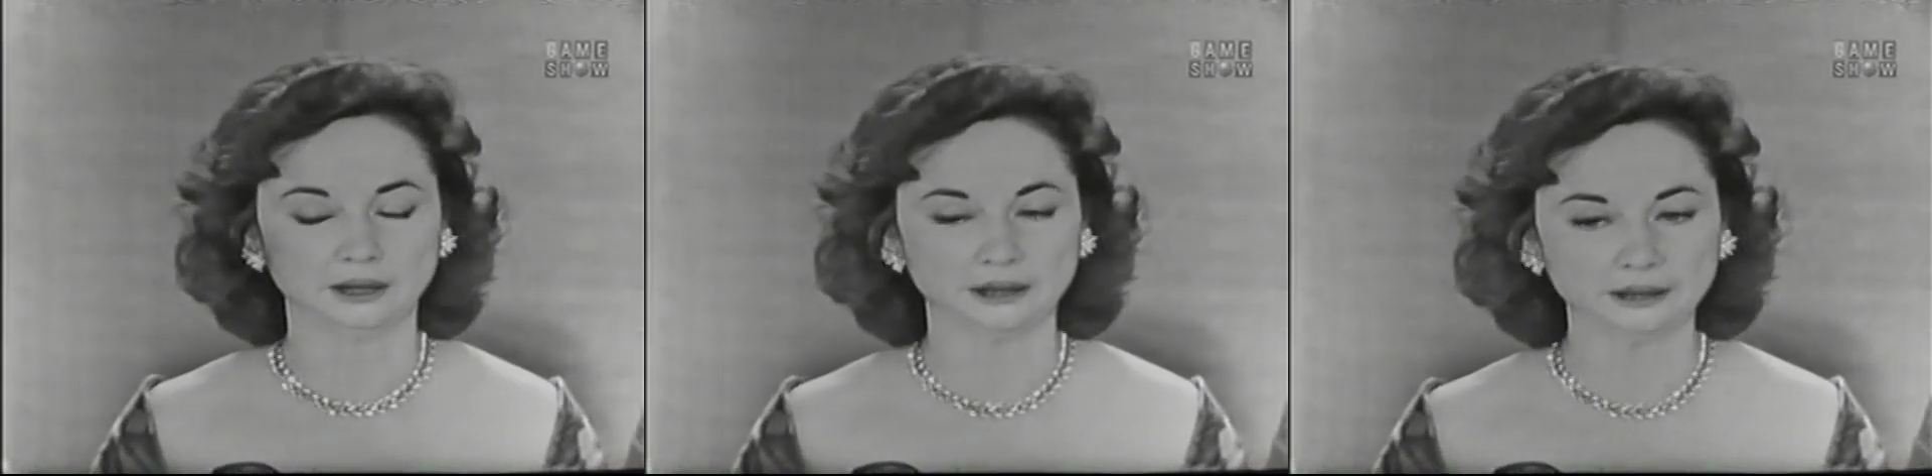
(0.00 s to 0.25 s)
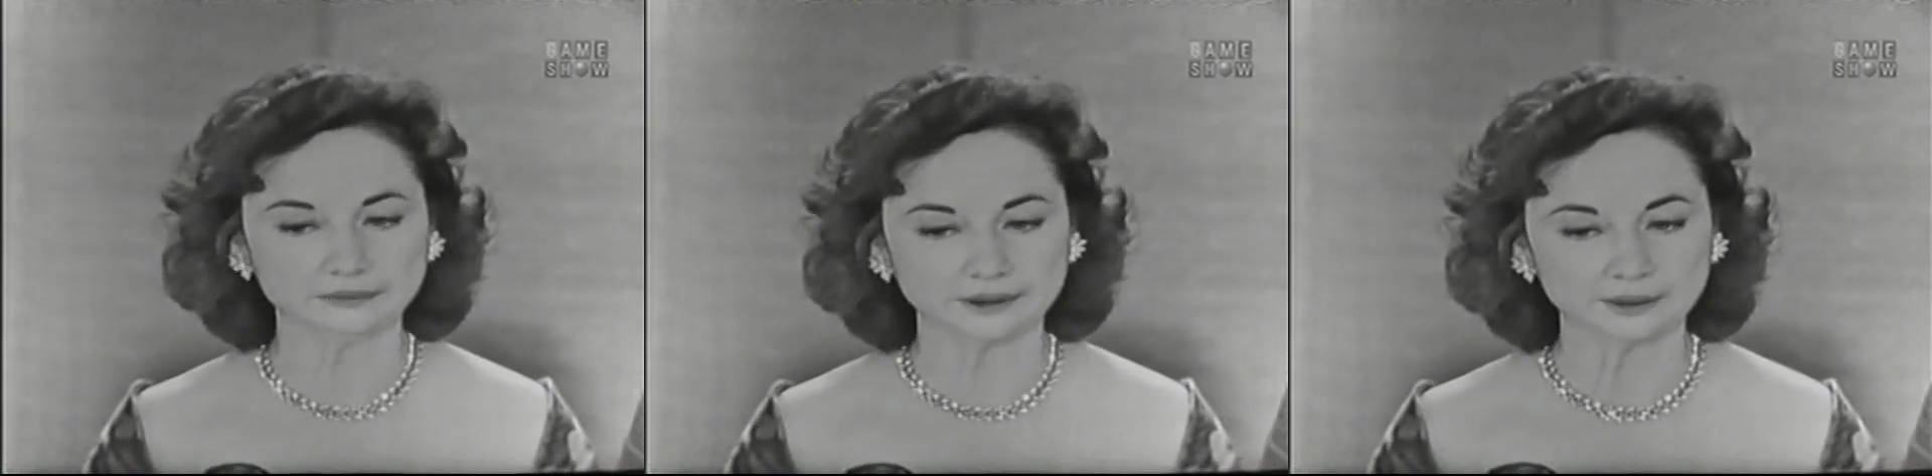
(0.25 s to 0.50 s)

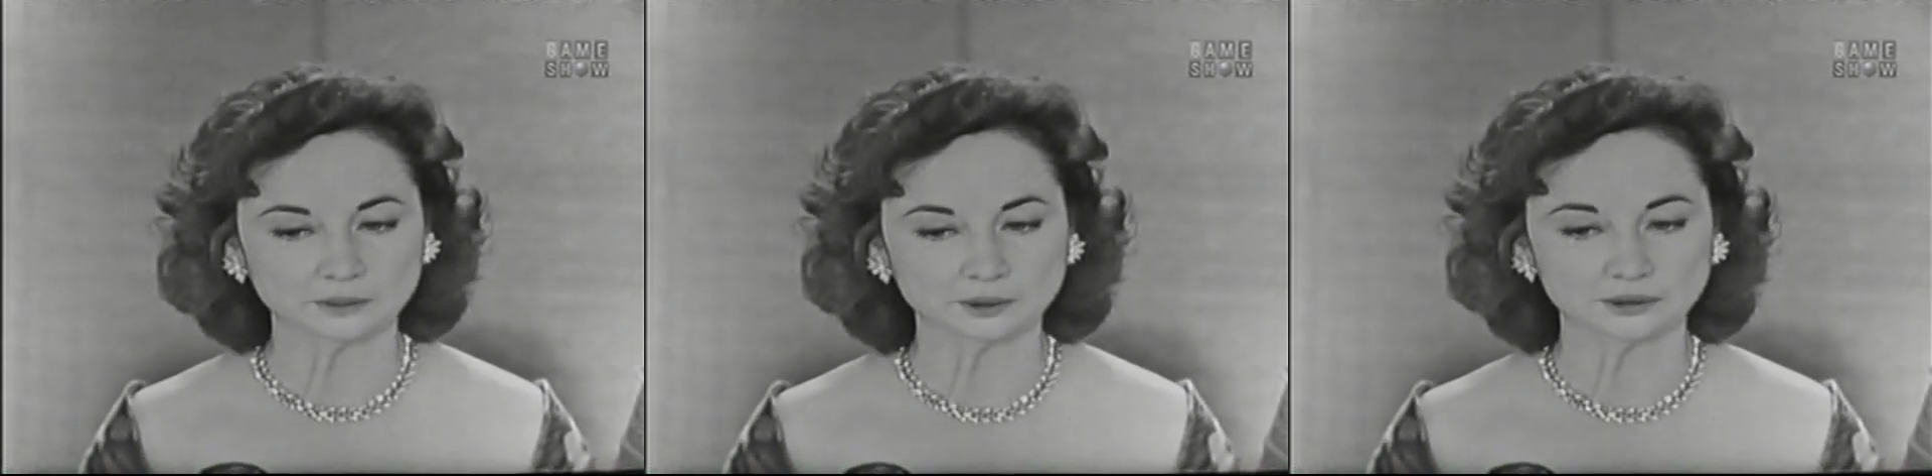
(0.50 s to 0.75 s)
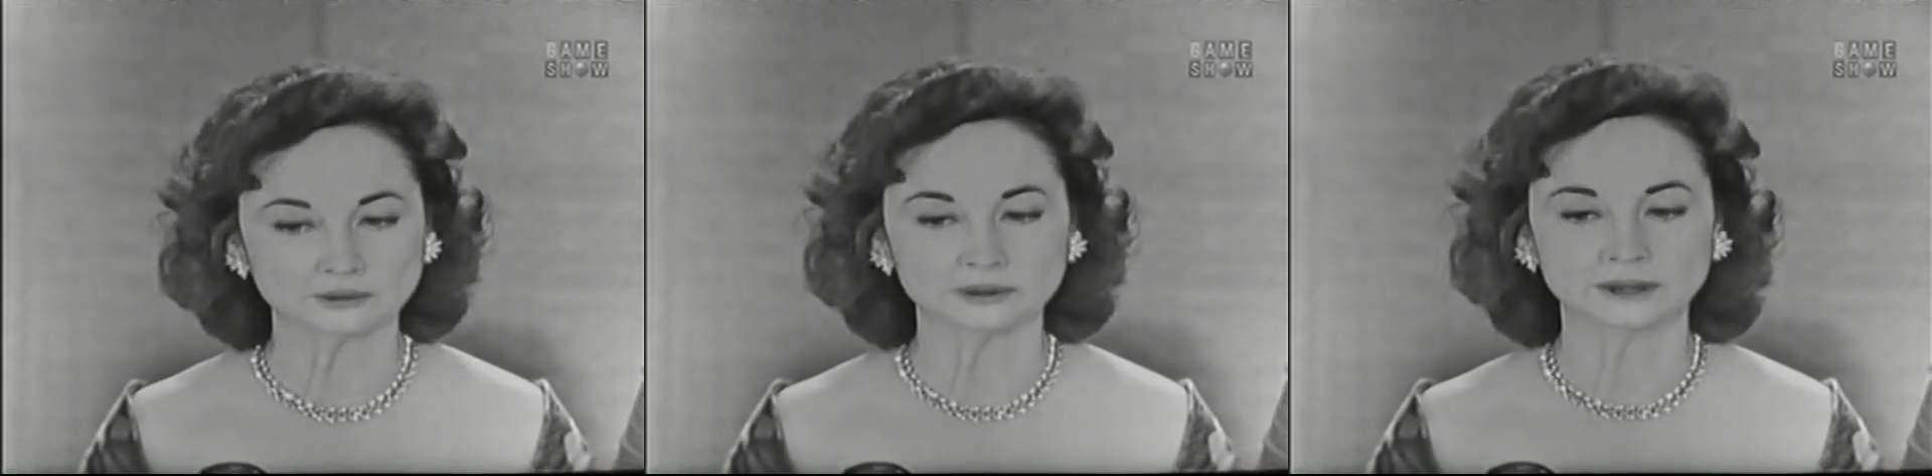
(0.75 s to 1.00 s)
if I were
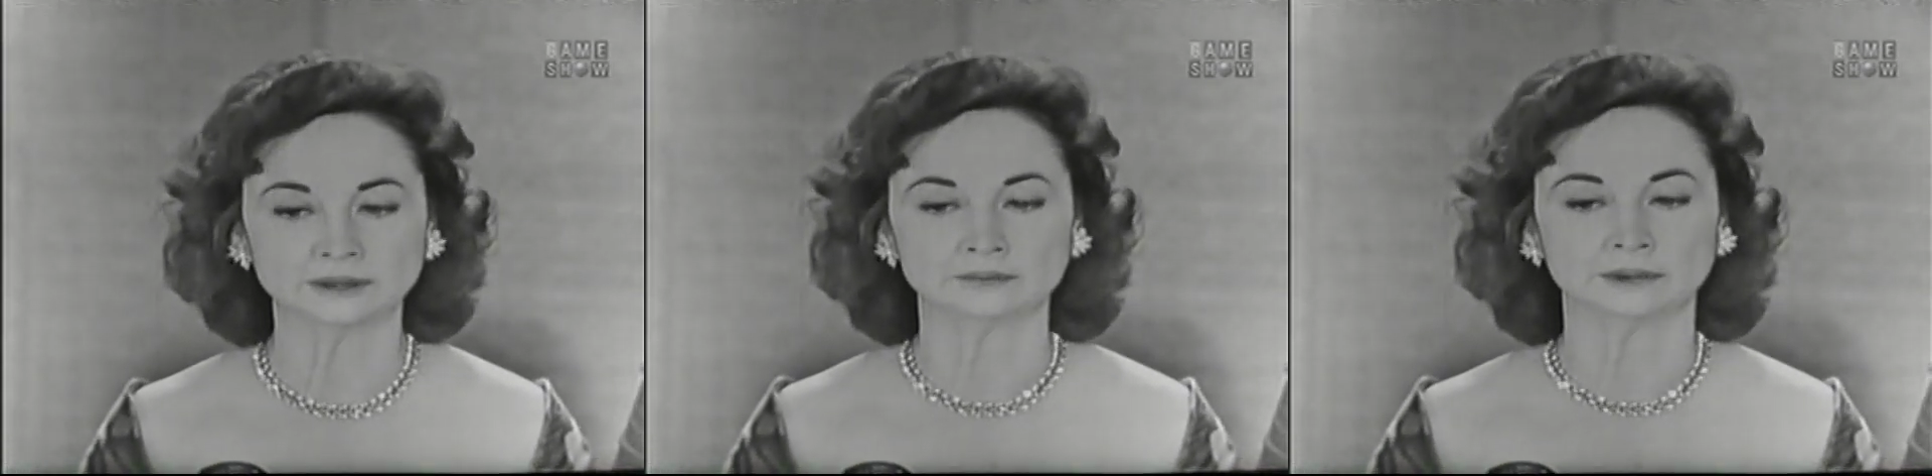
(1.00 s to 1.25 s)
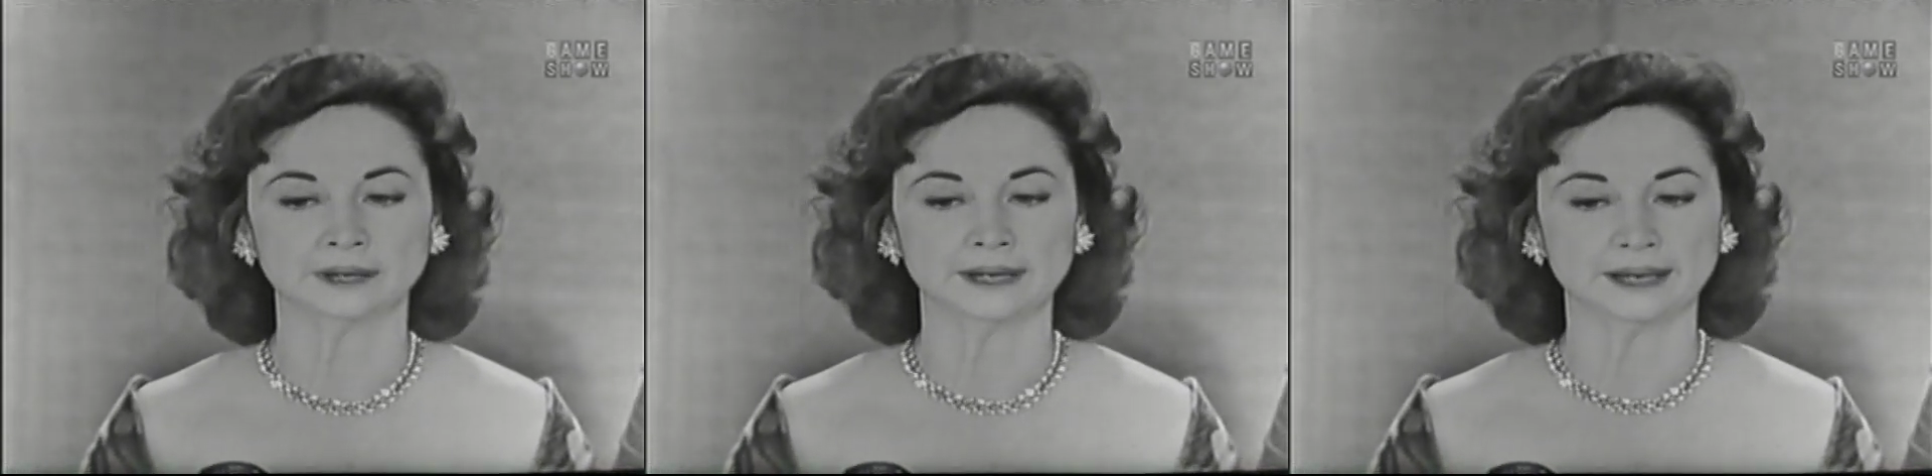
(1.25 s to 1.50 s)
holding it in
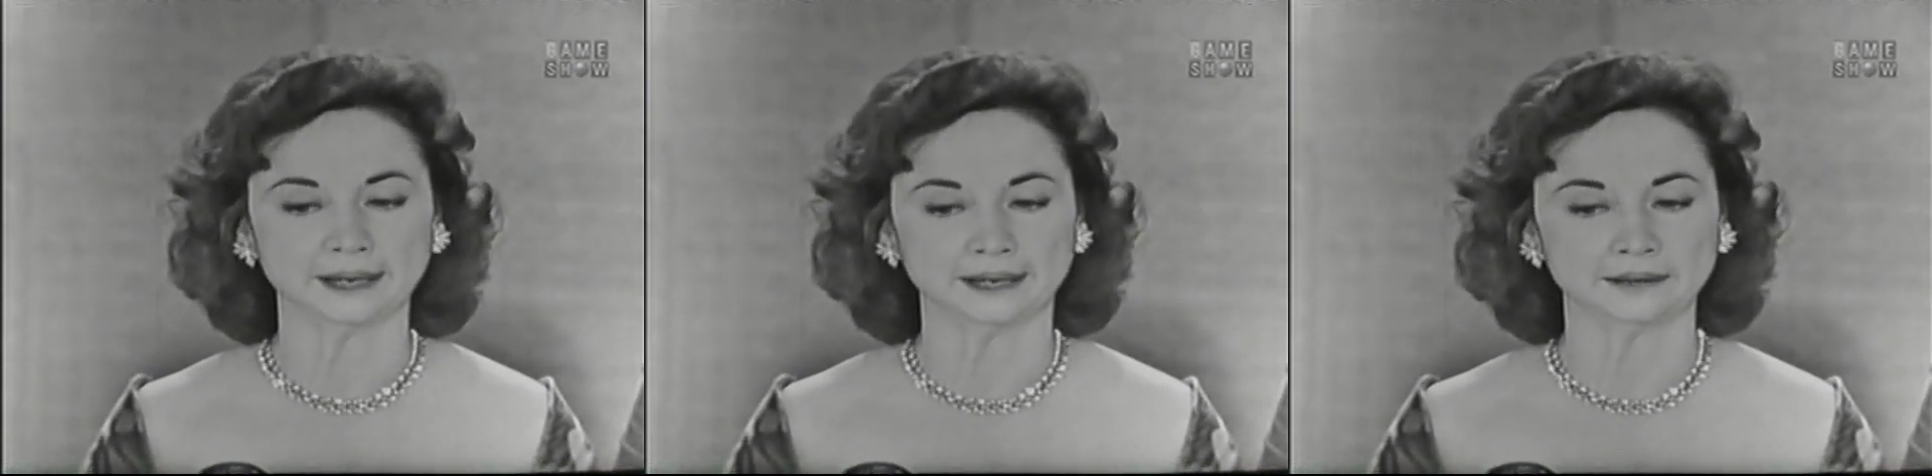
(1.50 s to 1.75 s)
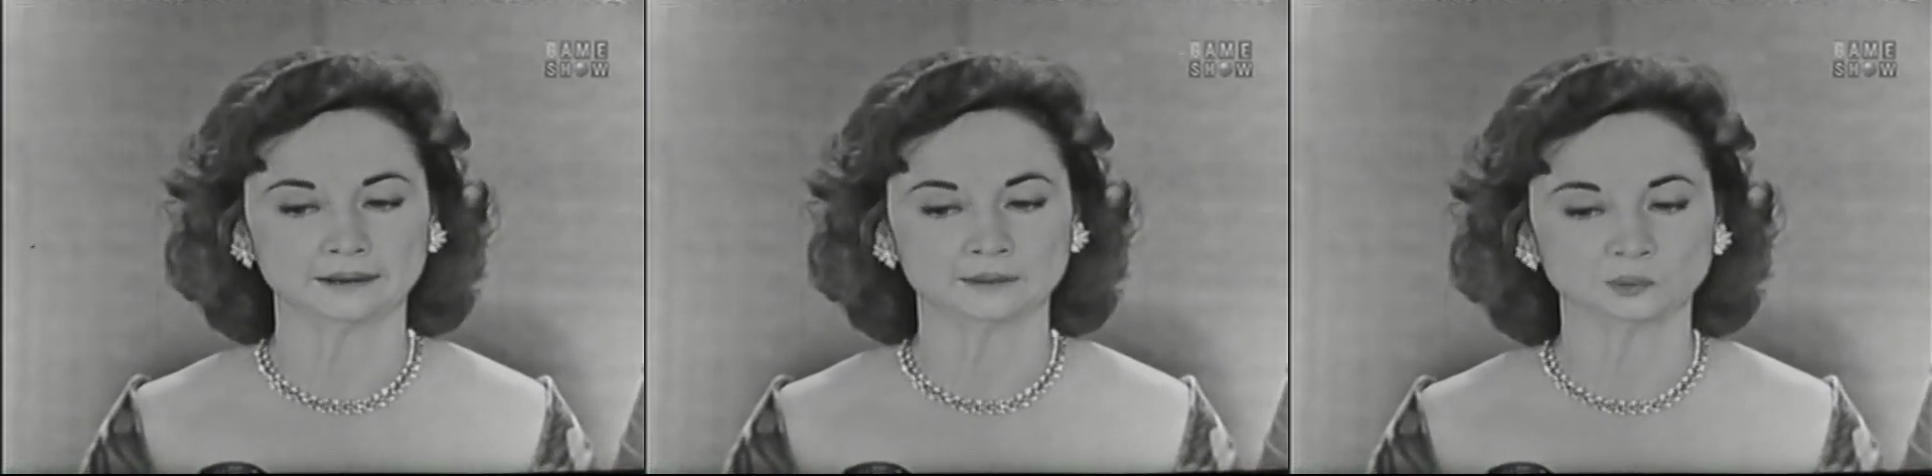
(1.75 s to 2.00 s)
my
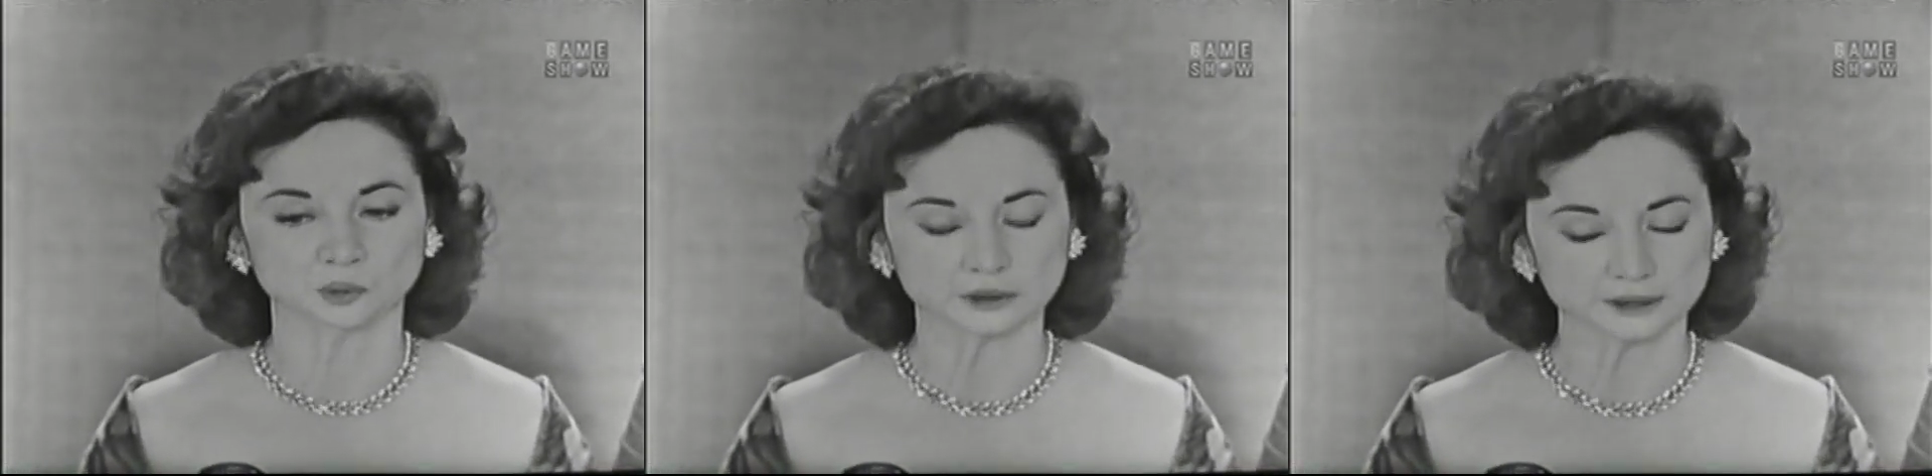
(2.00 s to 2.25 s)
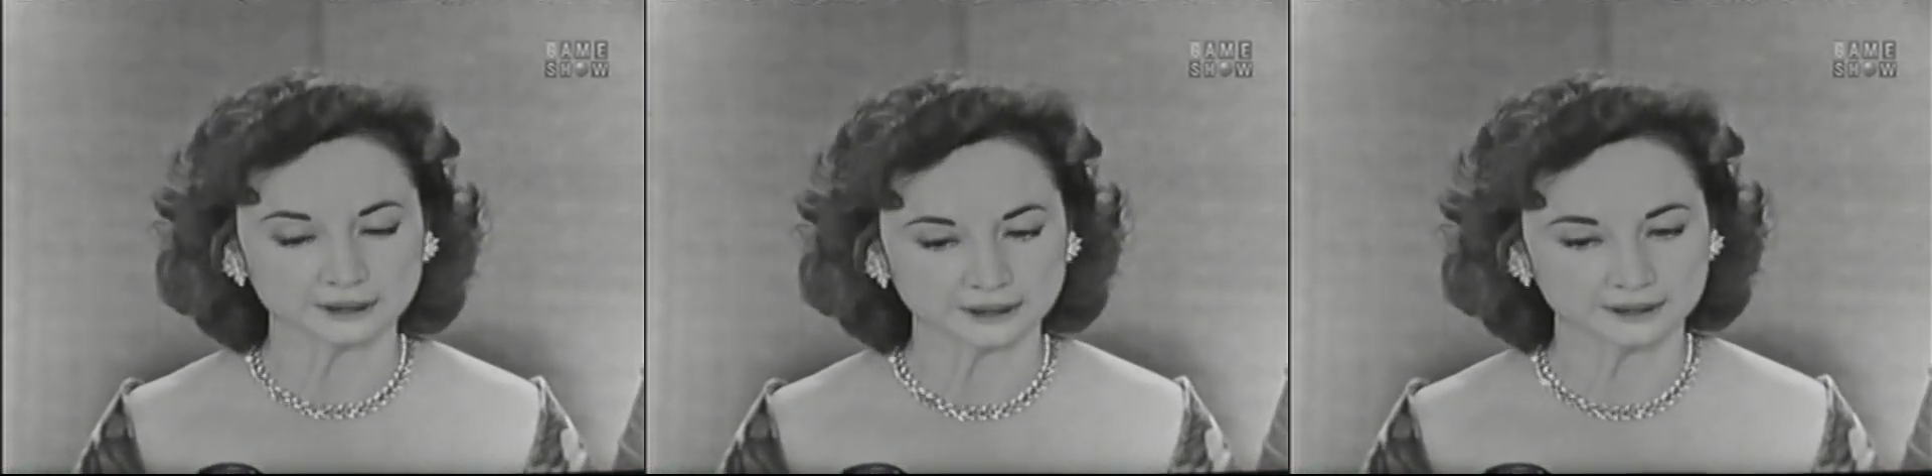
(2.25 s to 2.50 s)
hand and
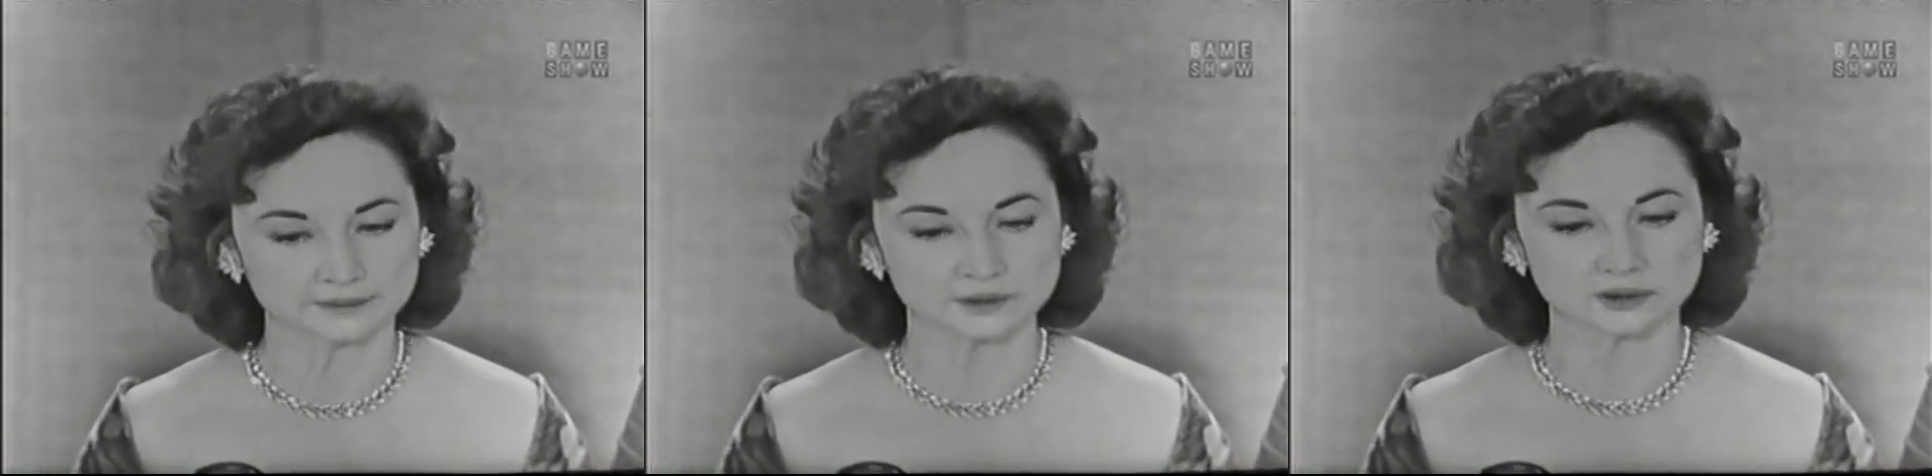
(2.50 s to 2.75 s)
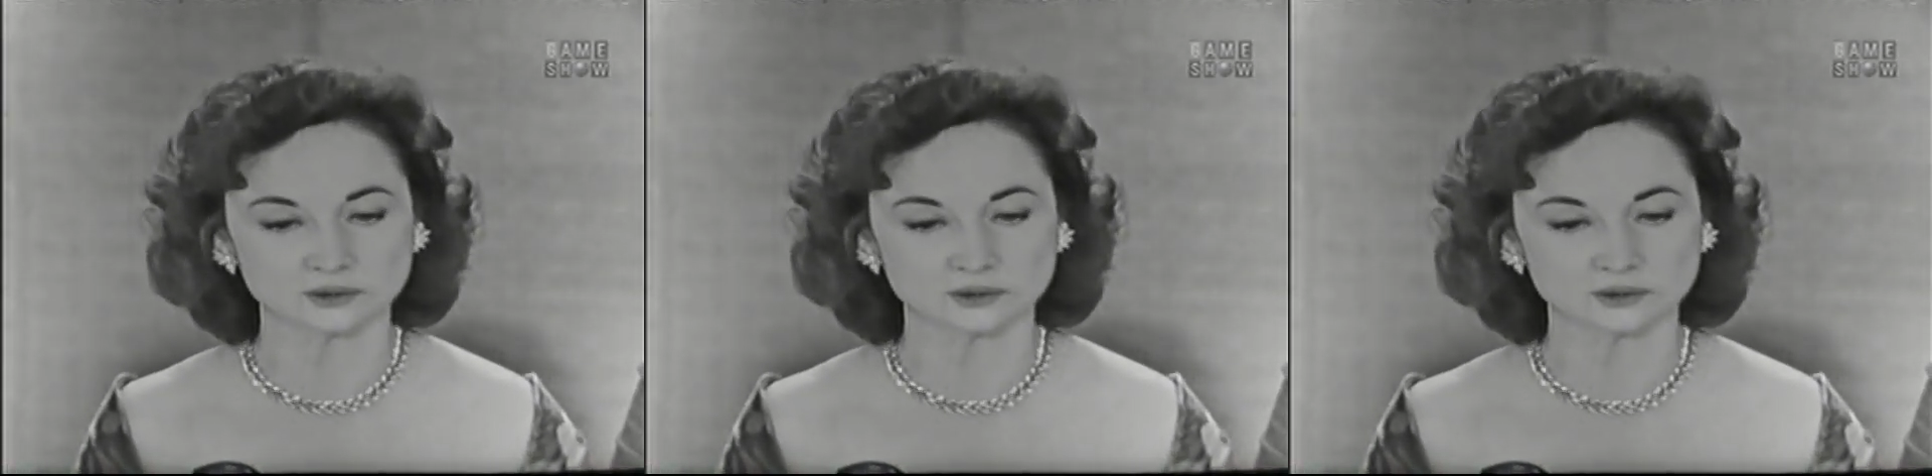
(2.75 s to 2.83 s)
walking down the